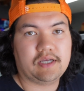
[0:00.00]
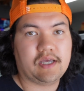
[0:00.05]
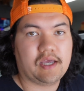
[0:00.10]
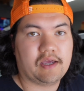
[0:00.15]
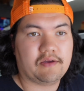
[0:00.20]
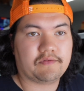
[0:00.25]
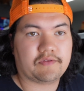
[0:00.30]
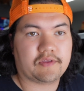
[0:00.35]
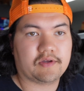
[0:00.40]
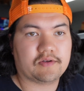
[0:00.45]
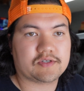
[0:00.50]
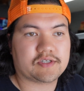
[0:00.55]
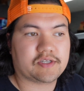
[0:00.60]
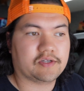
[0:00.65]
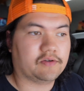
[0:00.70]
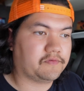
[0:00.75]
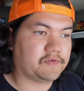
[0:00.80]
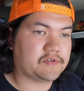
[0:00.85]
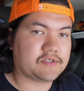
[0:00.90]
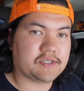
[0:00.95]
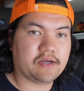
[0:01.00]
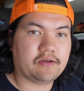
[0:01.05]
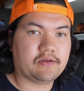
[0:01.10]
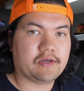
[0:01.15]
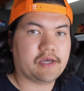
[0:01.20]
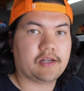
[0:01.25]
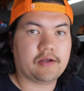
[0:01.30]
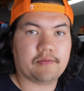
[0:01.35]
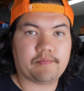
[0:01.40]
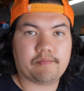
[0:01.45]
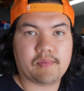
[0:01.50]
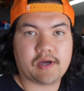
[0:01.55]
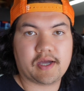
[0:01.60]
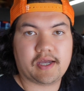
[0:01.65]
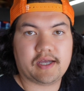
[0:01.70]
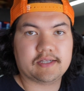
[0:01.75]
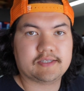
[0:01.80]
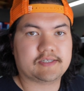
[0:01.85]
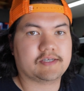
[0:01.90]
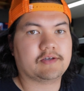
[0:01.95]
If they're still for sale, hit up my
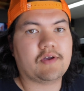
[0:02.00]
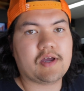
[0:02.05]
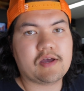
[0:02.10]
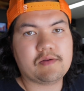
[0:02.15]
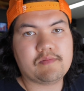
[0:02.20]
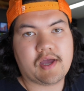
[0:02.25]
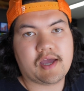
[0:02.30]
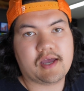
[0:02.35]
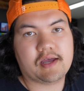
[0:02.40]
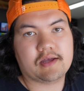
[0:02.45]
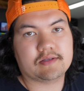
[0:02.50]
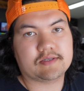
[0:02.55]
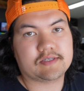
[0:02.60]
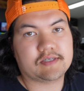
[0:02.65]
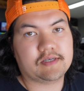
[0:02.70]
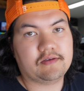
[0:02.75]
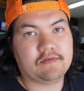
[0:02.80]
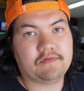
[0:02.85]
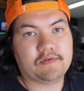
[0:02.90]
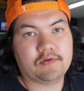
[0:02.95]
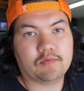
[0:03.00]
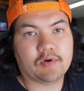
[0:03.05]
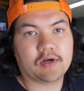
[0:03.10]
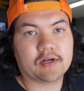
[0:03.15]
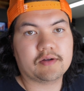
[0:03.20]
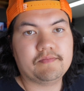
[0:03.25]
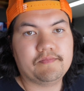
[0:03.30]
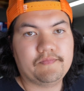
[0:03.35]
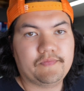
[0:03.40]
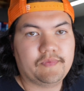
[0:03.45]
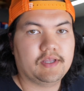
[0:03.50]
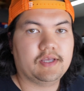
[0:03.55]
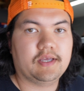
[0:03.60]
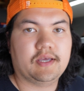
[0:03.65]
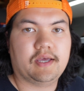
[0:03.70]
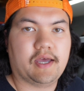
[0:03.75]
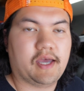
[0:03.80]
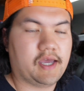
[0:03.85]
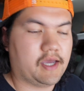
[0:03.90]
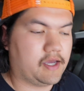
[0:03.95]
Instagram and see if you want them.
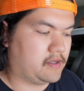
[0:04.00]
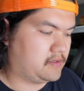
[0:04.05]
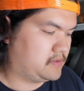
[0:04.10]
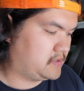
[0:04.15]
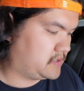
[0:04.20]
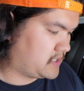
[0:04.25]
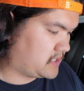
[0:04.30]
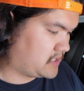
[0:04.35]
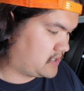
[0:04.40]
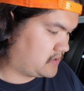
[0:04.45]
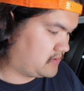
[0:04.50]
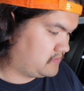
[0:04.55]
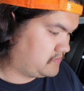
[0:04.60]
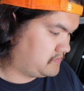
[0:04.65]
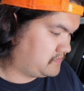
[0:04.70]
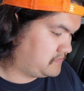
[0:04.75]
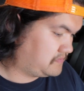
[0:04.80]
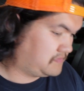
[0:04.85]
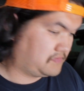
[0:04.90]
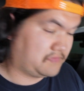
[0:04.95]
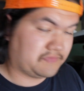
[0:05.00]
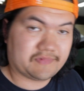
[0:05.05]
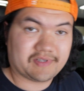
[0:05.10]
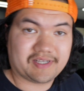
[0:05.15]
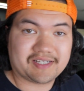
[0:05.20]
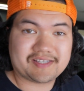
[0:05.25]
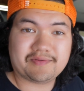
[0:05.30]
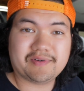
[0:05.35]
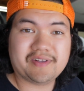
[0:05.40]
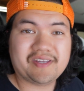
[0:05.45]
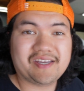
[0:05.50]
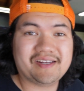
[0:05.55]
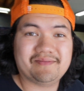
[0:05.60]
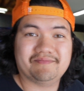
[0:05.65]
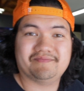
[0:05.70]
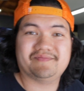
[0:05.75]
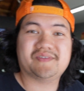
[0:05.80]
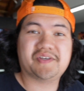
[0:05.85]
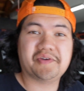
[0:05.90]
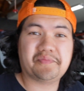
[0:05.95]
And that's really
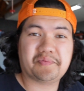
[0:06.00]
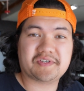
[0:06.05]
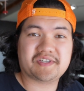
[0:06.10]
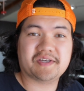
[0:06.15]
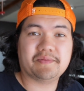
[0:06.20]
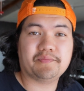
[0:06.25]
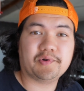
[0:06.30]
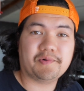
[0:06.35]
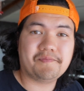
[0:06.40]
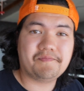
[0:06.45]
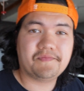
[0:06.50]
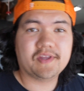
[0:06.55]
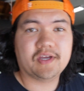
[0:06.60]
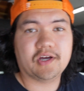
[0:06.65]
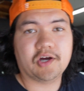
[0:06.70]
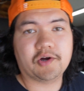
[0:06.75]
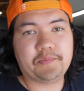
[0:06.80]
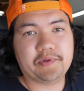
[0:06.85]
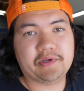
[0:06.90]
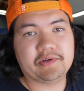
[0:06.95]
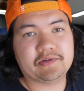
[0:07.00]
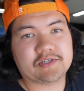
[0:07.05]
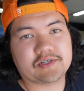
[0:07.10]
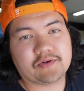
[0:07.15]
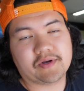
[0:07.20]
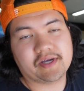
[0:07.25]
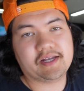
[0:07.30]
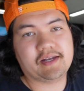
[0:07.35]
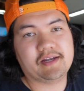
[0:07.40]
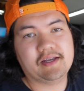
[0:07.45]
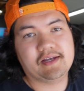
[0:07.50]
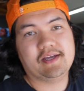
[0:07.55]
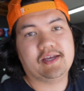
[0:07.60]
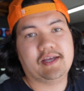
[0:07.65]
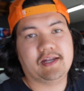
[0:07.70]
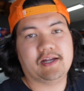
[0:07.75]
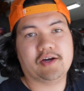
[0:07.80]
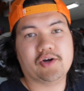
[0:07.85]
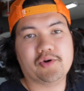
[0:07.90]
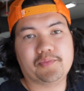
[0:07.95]
it. Super simple. Hope you enjoy it,
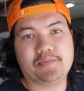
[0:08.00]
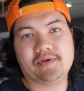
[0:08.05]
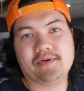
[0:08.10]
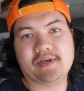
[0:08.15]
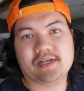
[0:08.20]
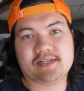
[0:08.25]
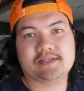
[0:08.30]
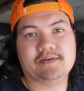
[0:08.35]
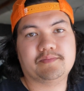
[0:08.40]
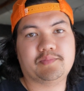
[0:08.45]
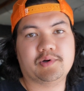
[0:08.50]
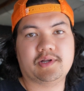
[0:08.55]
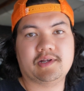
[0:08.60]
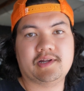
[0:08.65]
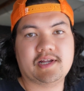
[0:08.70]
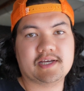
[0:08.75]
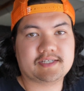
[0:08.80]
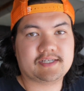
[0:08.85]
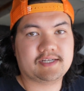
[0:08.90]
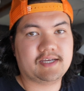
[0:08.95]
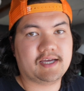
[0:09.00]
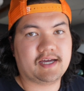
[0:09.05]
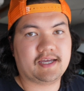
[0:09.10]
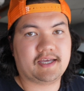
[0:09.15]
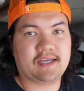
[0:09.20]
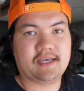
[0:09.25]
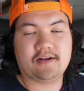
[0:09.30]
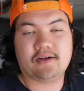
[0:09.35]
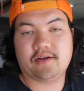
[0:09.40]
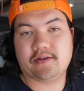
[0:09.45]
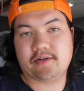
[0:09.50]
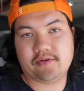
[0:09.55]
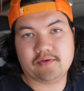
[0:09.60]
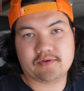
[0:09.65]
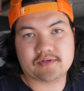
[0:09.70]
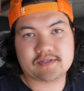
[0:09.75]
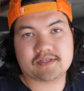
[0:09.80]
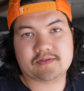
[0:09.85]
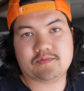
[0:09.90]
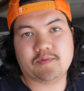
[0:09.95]
and I hope you get to put an STI kit on
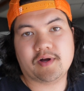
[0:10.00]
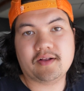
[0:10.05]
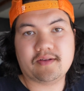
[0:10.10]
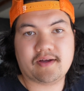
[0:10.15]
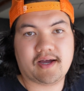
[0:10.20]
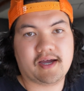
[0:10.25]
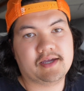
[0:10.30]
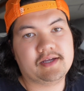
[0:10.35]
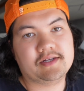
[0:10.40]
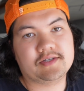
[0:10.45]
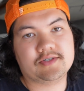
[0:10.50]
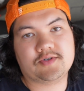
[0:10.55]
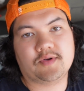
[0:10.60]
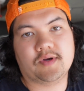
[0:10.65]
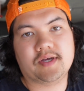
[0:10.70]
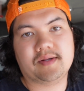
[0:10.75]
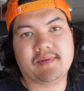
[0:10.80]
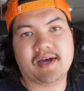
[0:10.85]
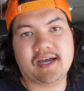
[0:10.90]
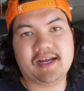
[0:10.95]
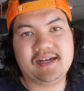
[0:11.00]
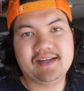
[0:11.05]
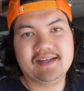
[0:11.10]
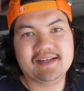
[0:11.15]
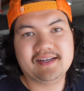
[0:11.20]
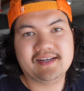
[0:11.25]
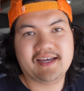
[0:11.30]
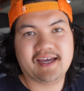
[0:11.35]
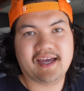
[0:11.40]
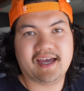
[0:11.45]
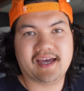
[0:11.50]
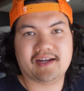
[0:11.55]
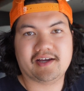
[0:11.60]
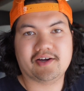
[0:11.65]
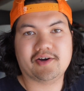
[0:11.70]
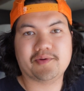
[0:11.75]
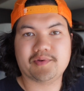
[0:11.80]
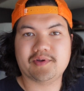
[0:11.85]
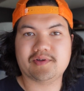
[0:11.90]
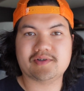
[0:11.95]
yours as well. I enjoyed mine, and I
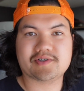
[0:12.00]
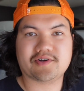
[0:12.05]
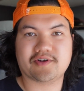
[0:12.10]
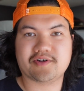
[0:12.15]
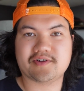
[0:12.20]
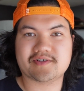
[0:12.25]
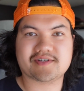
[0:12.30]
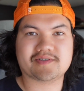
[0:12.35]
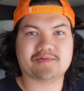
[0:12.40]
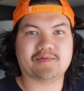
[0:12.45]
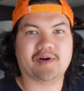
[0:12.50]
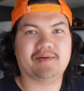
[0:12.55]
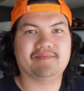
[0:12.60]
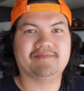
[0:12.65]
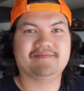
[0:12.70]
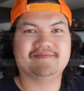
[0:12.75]
hope you enjoy yours as well.